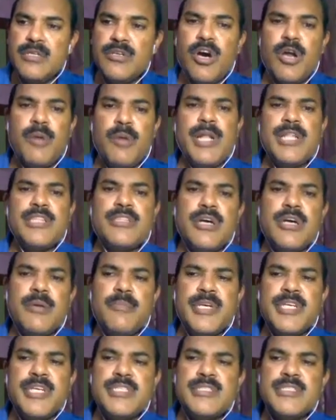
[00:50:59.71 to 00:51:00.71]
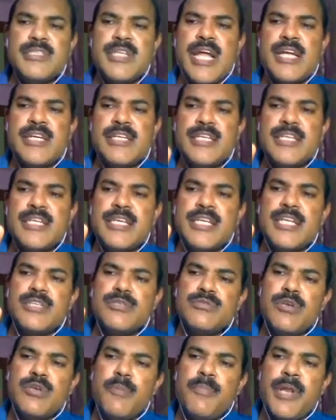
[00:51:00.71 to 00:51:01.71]
Normal thumb is 90
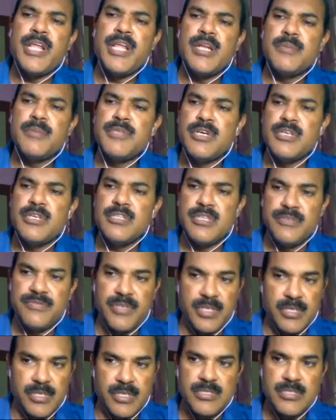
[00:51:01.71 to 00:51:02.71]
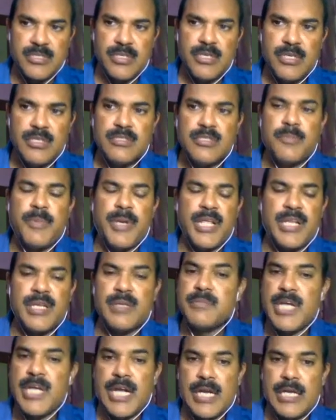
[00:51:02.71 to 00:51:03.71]
degree to plane of the other fingers, the
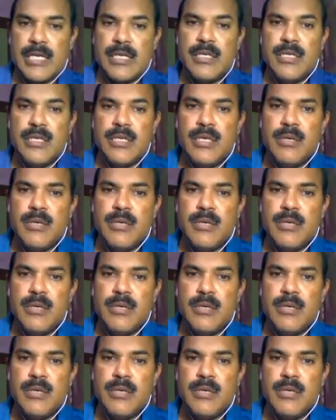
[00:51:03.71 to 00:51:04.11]
plane of the hand.